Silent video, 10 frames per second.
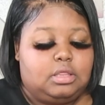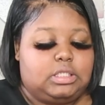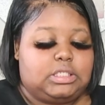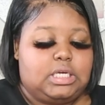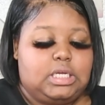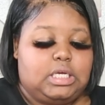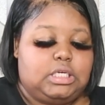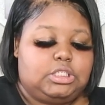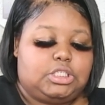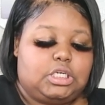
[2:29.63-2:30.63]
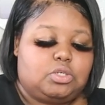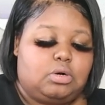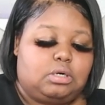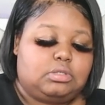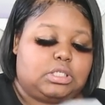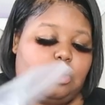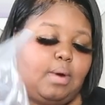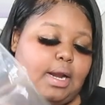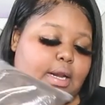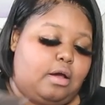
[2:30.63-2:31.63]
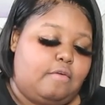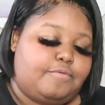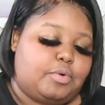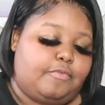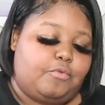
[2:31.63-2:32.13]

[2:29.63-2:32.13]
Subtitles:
The 10 inch is going on sale right now for